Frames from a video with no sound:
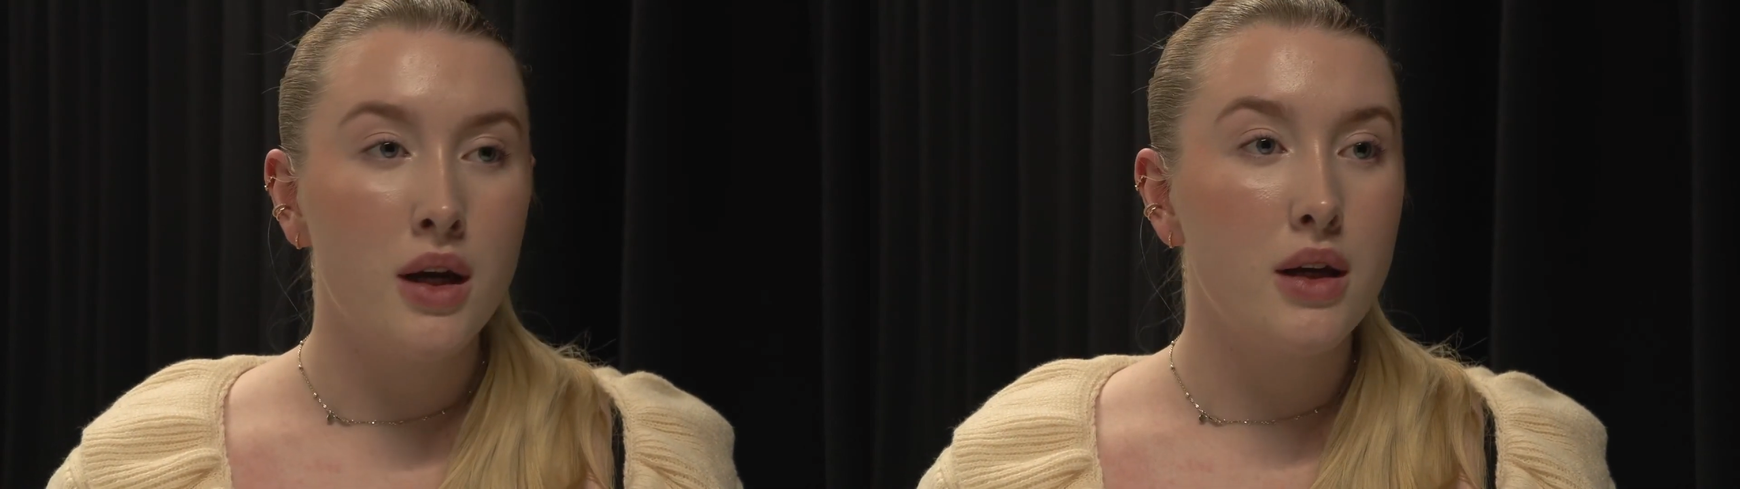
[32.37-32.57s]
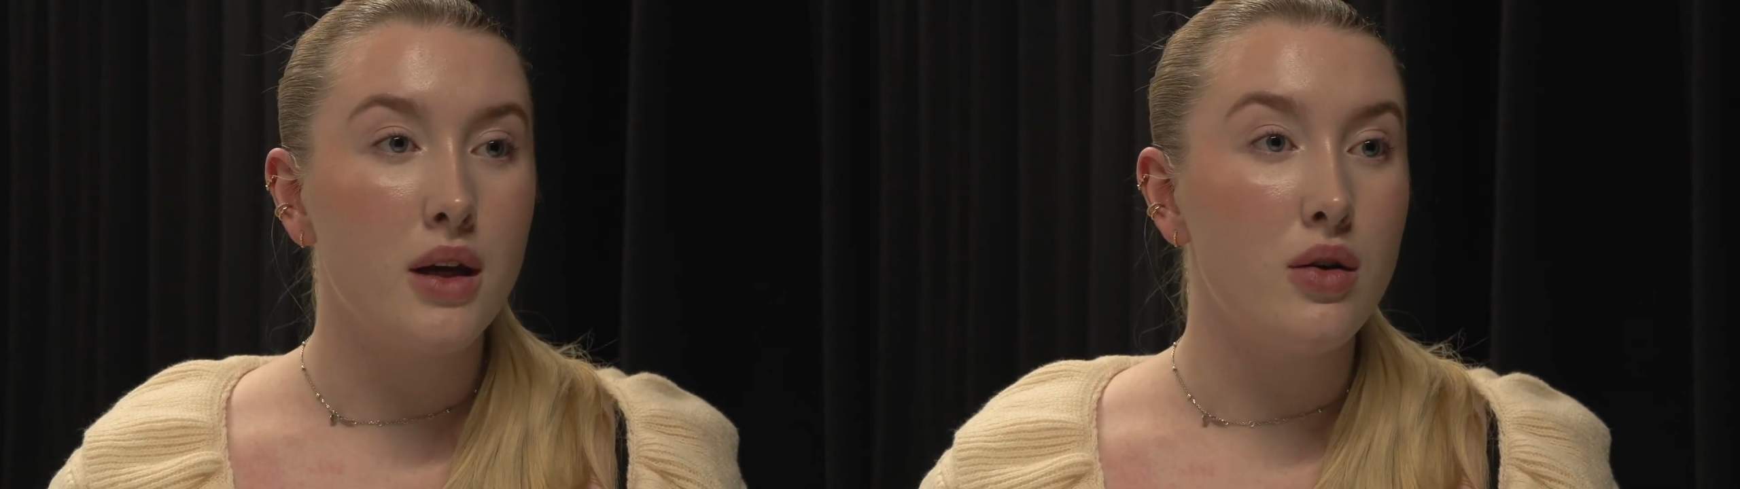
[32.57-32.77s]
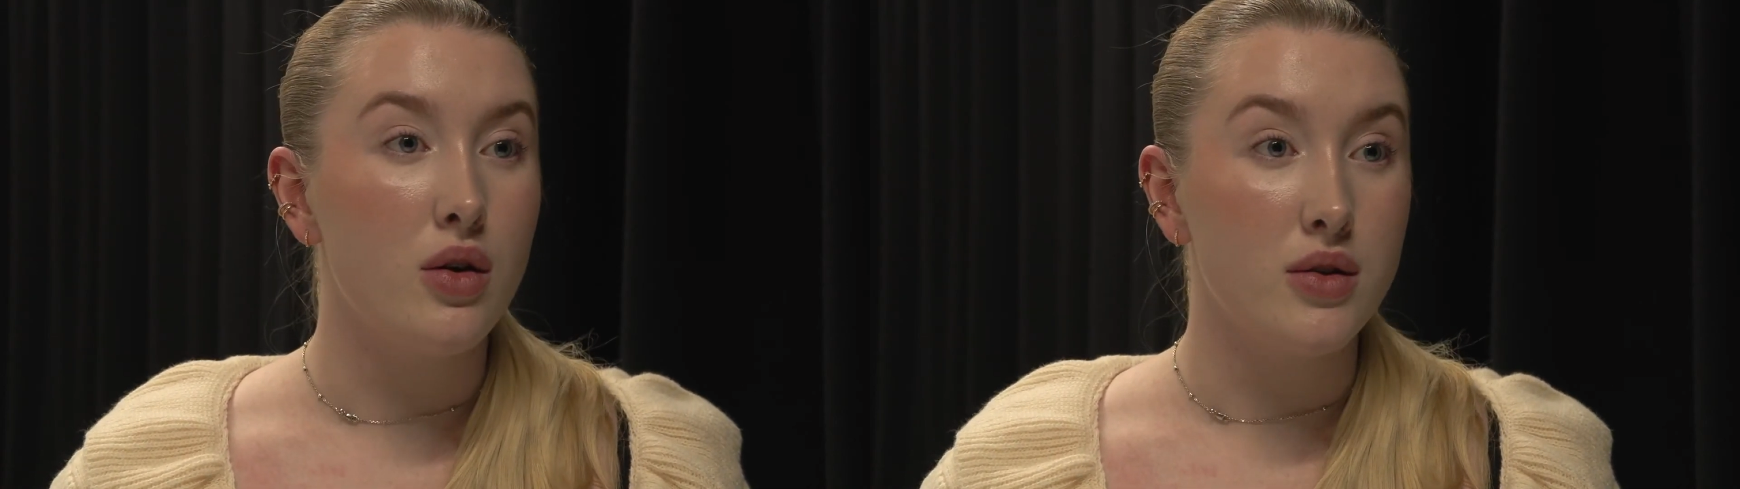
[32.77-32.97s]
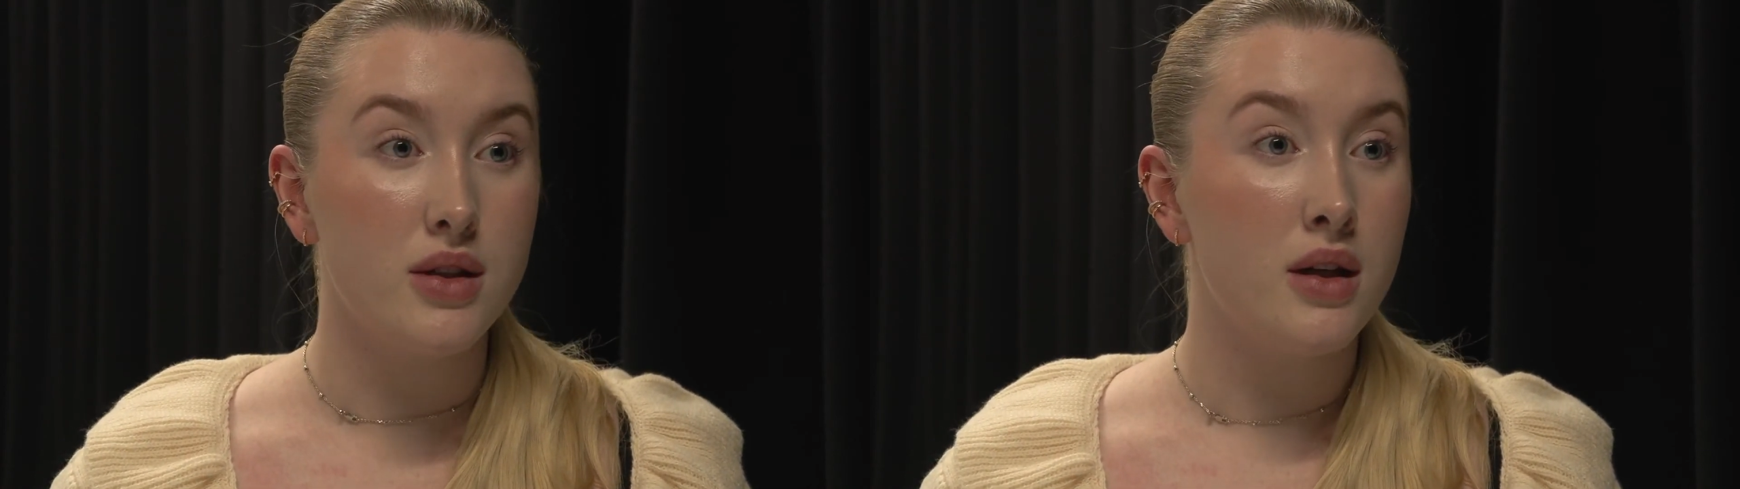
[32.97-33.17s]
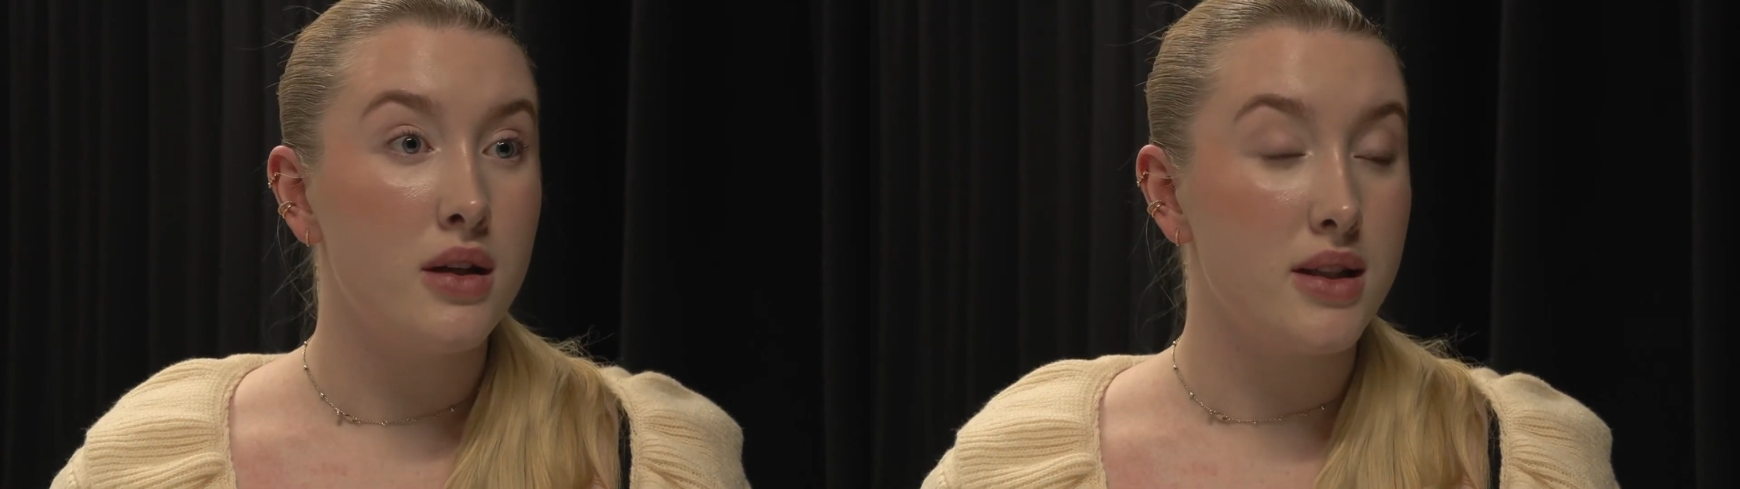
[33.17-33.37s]
can
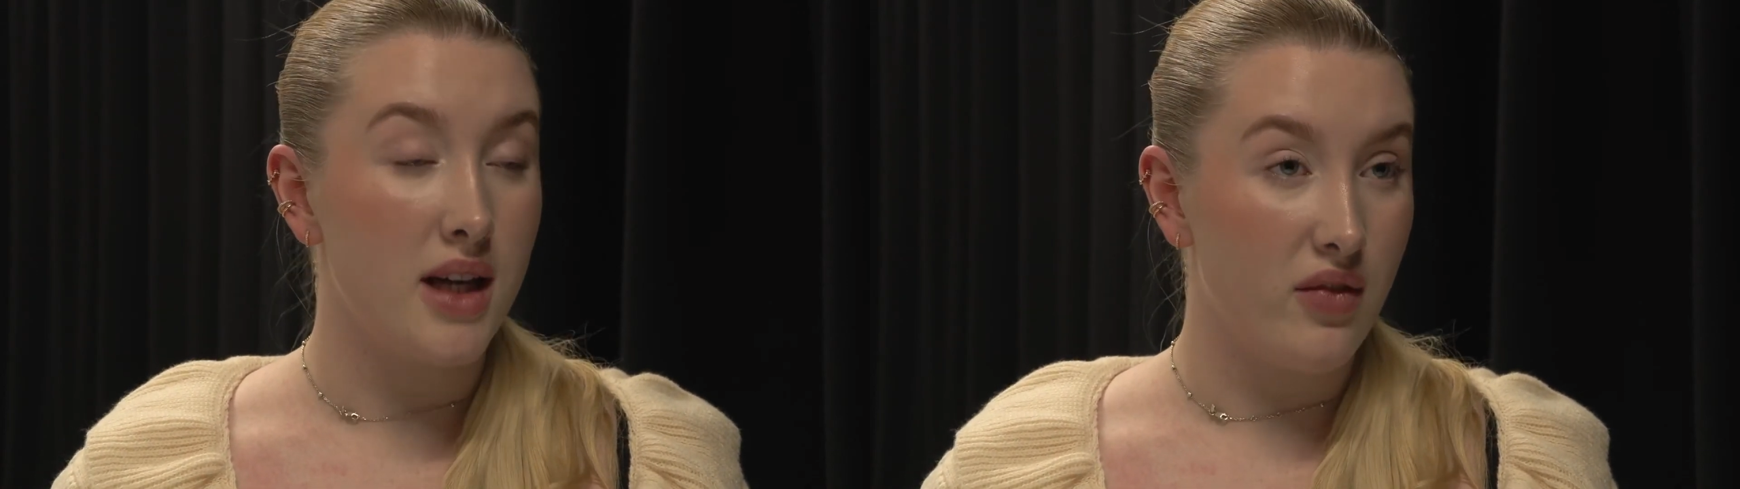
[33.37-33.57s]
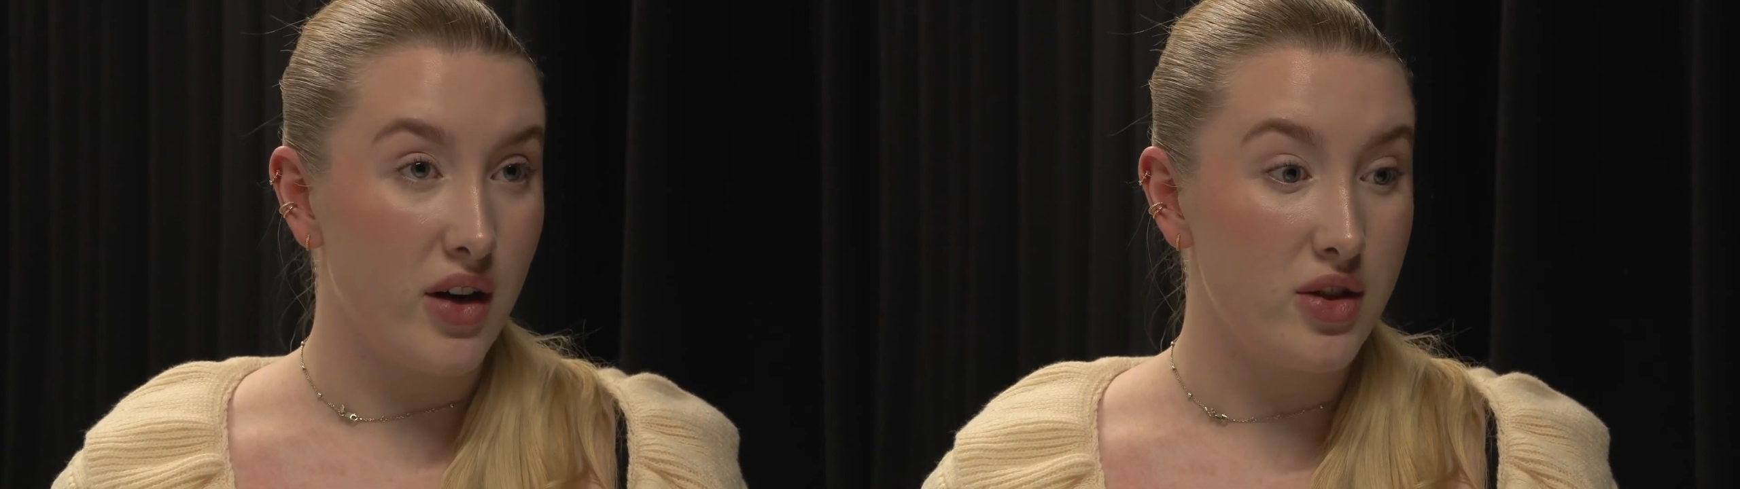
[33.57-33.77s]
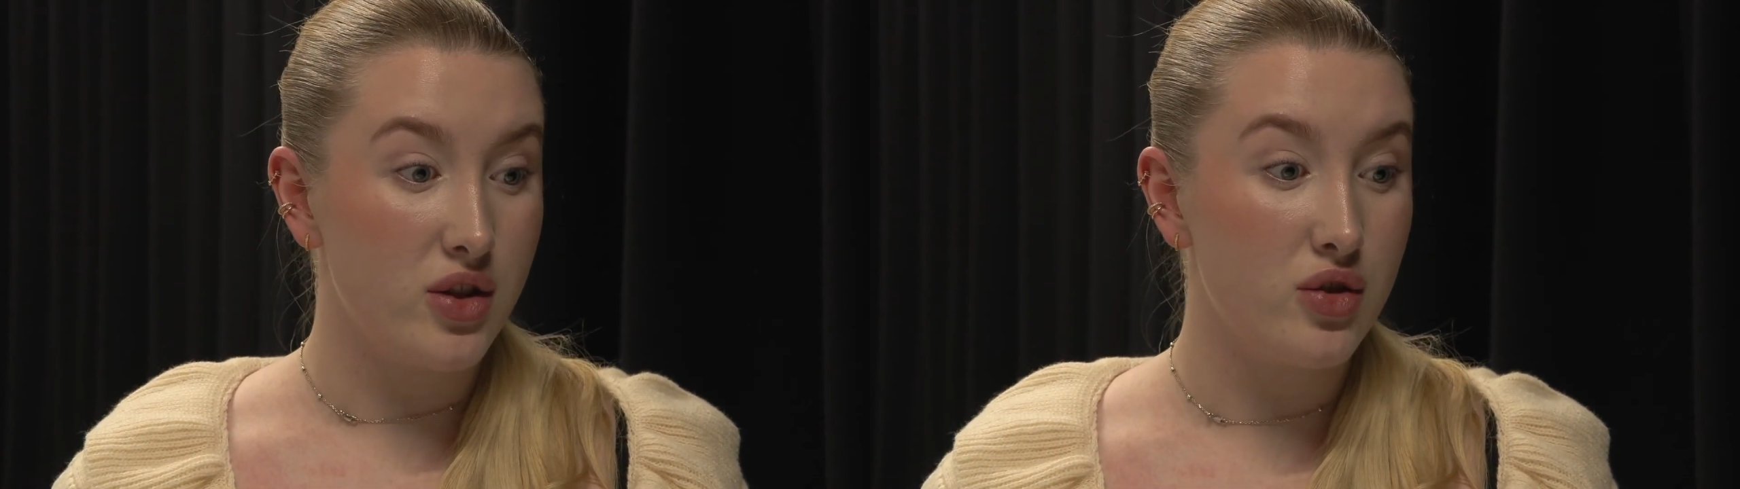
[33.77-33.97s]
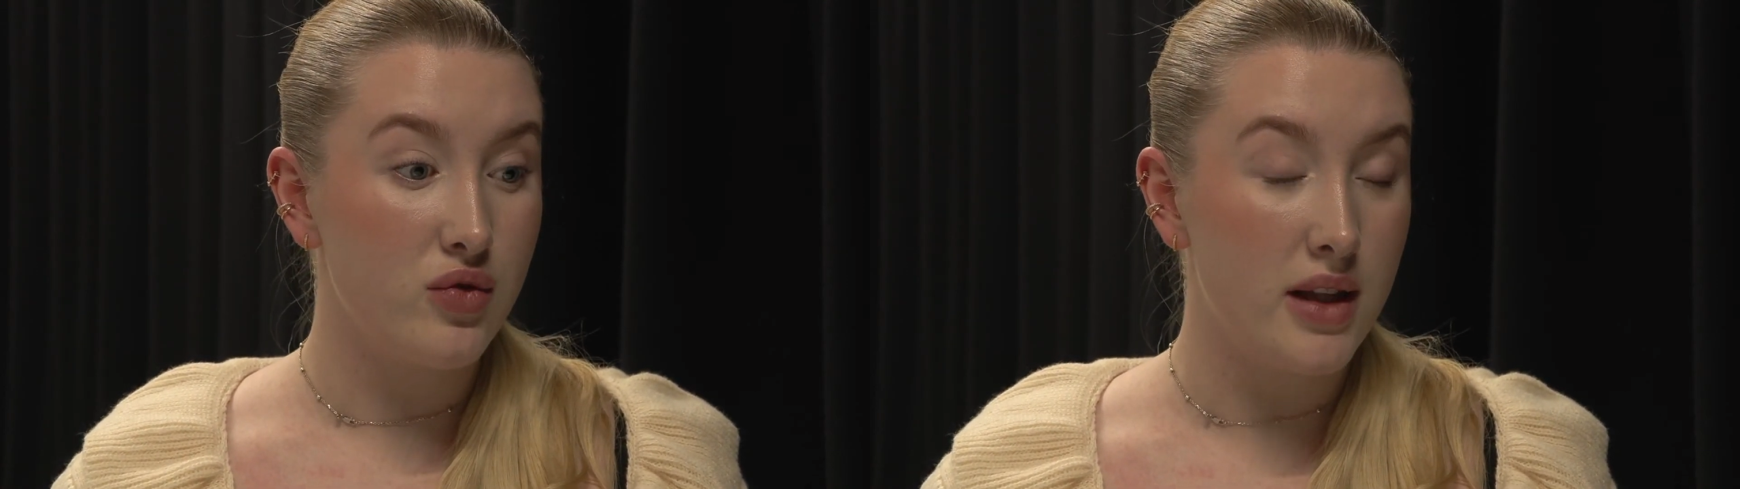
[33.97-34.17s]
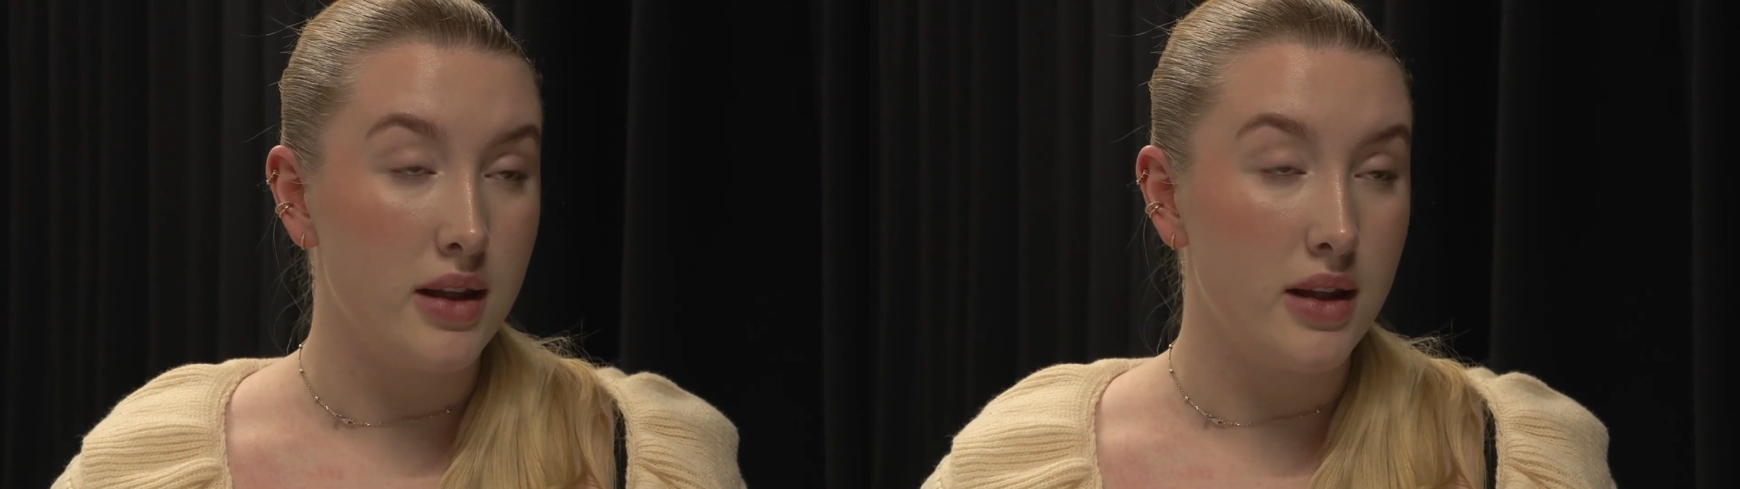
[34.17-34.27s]
cause sapphires to shred